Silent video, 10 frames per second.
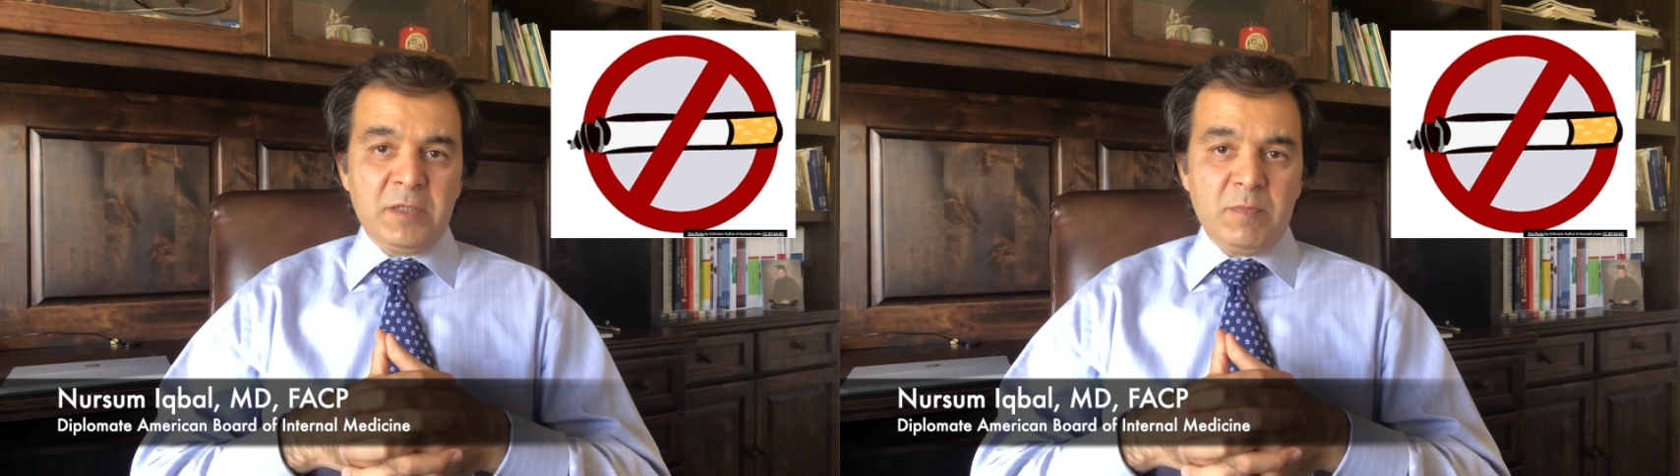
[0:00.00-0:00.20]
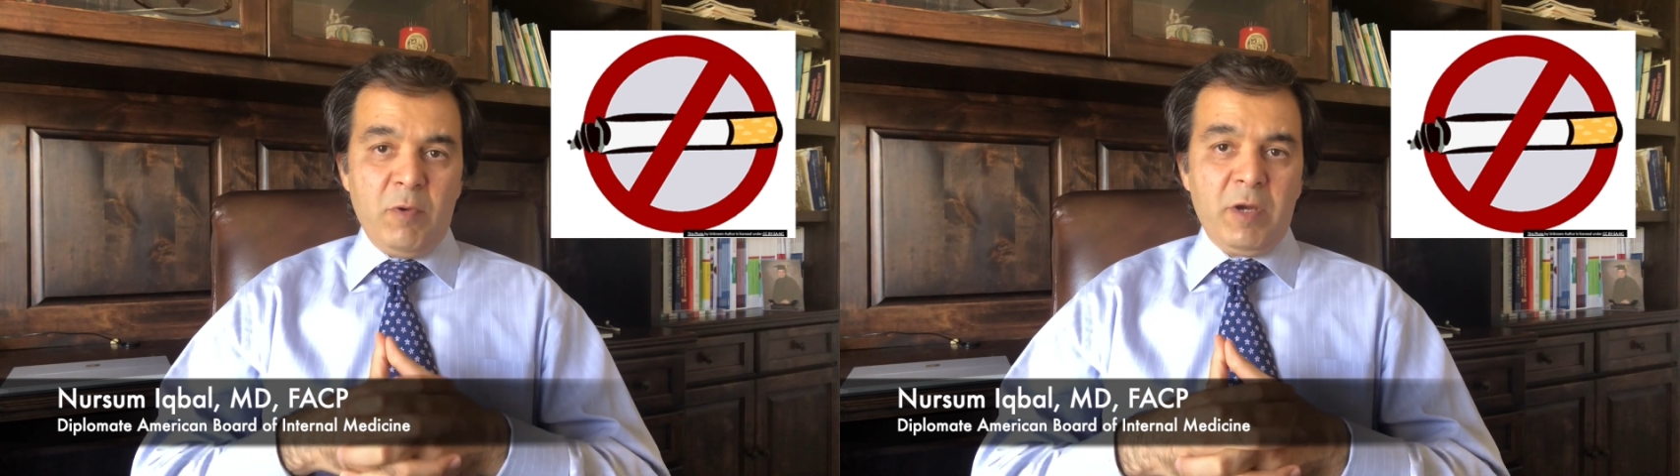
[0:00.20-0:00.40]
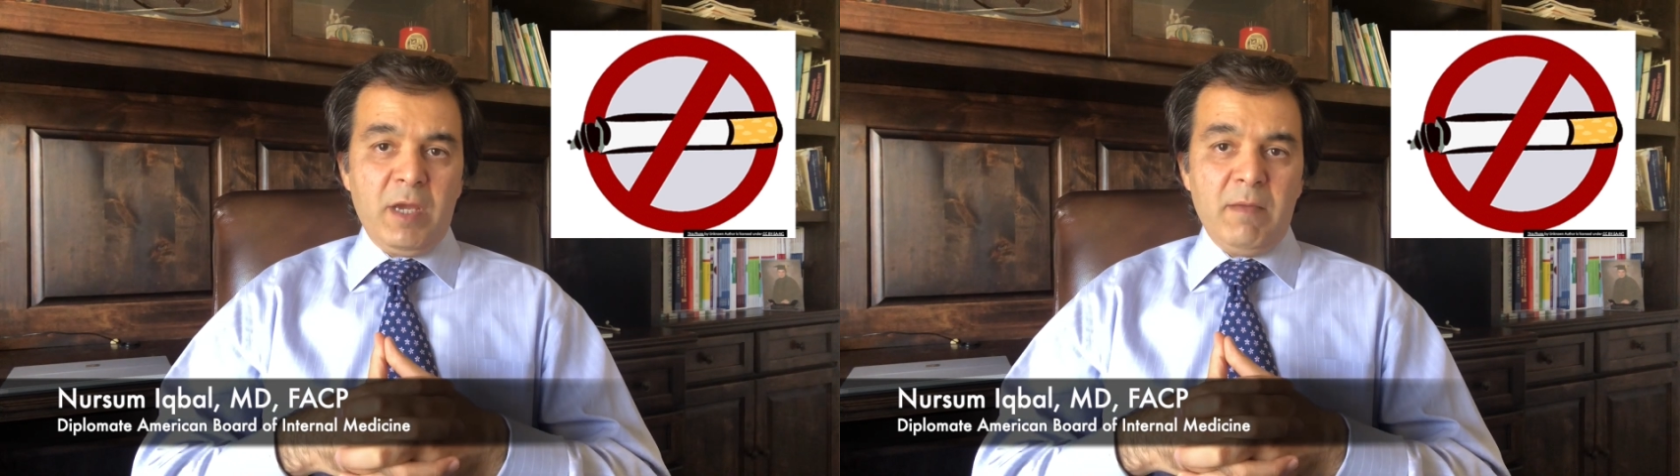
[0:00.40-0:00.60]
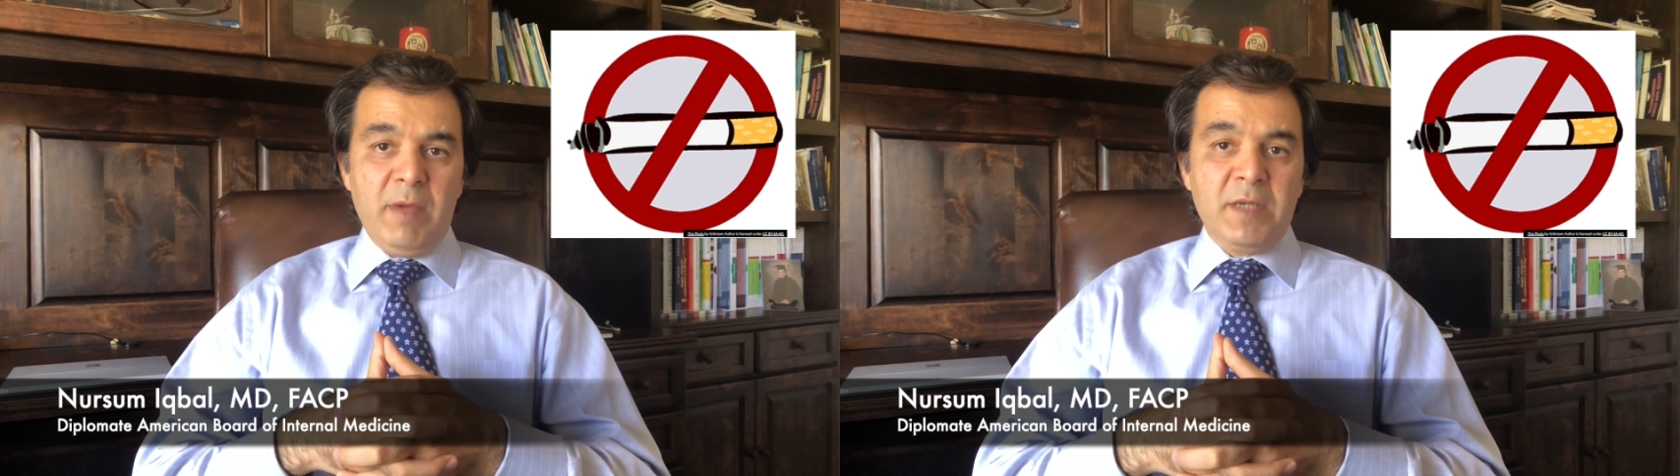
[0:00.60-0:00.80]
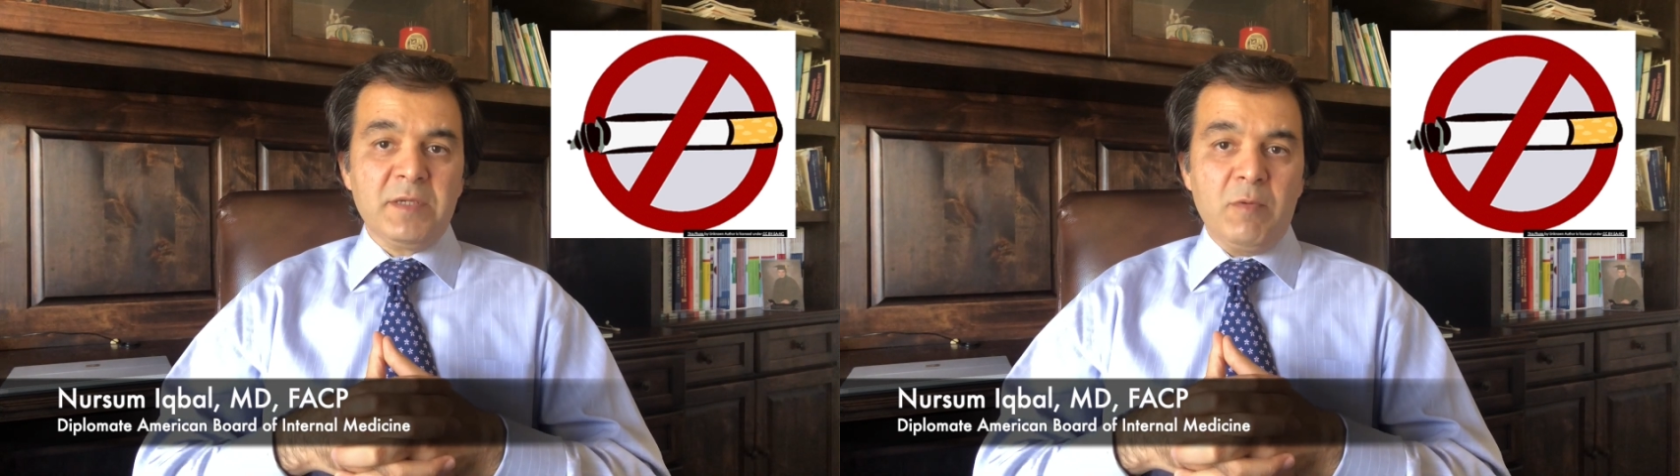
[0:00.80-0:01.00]
smoking
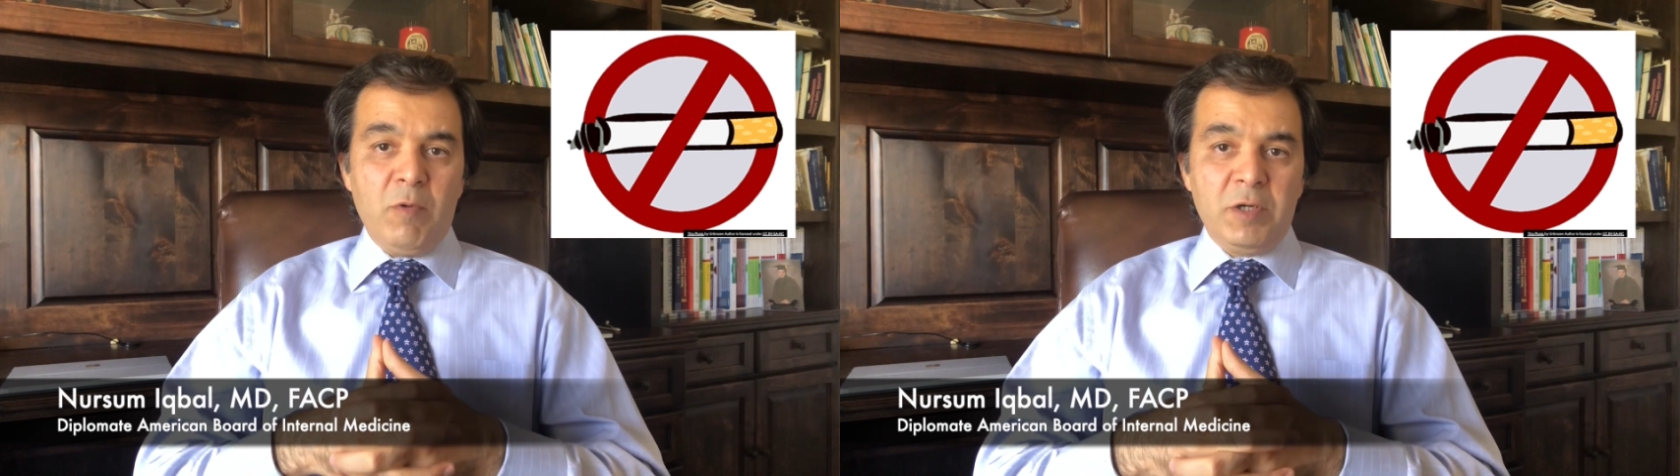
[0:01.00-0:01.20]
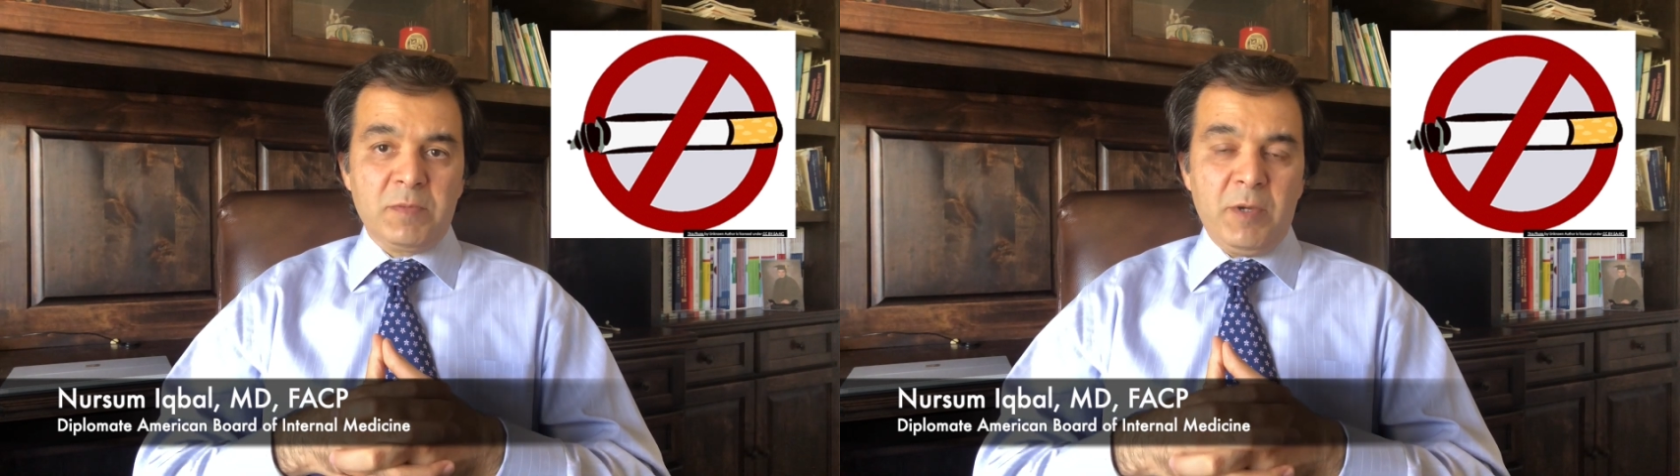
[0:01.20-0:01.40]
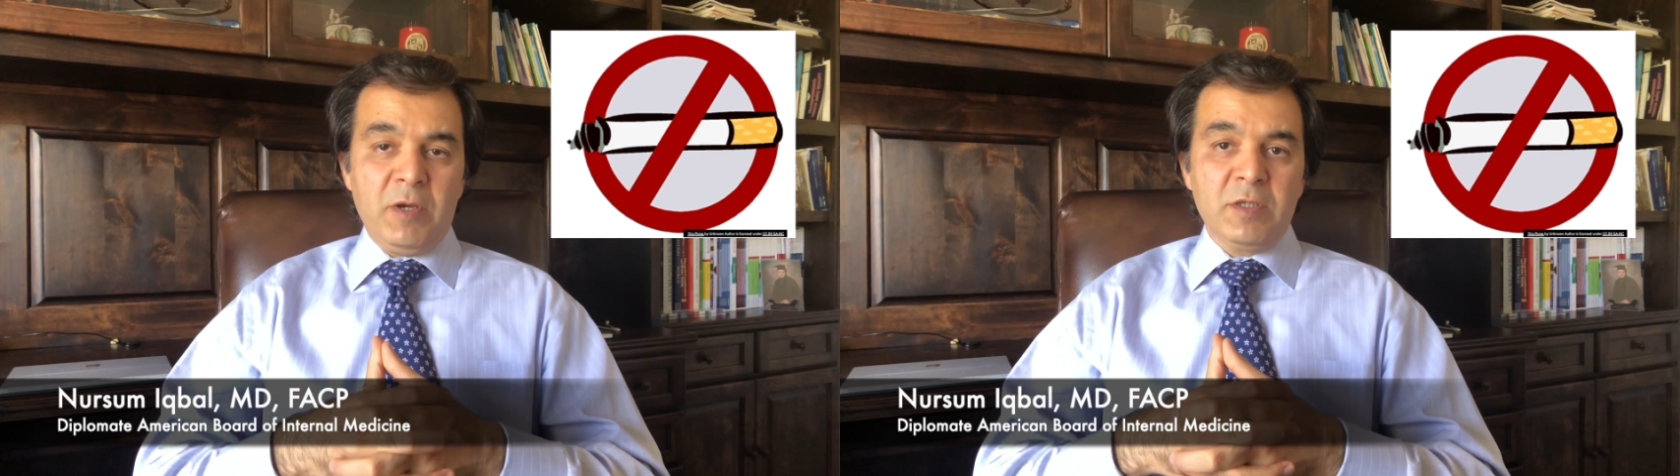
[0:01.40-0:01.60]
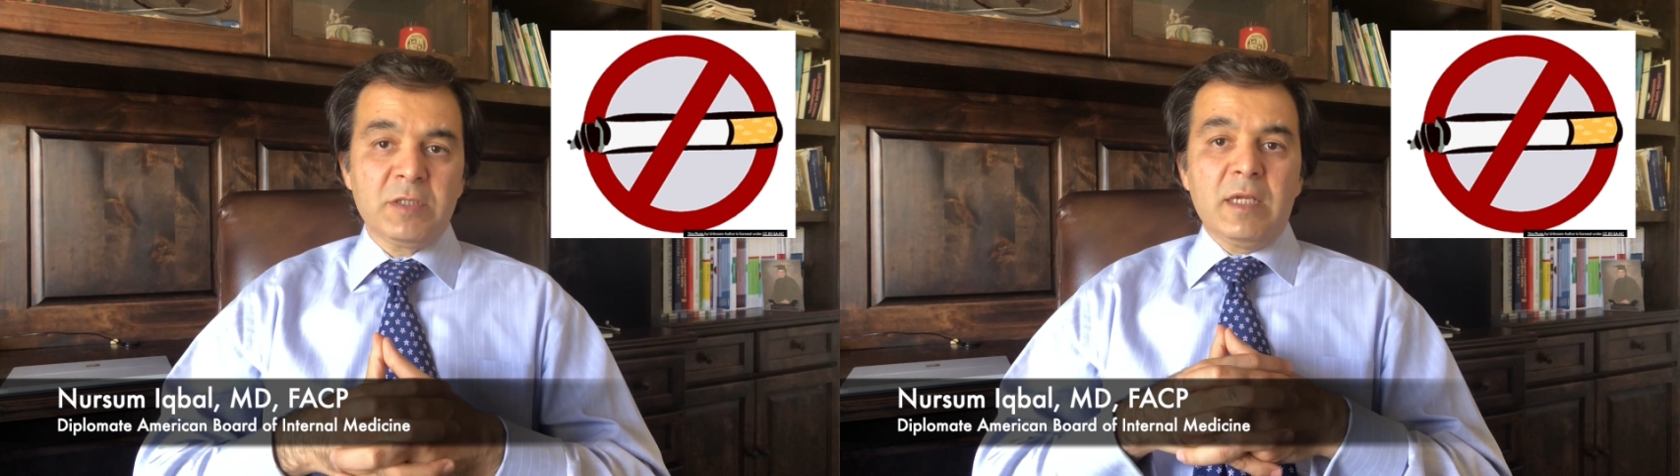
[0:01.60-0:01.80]
makes it worse, because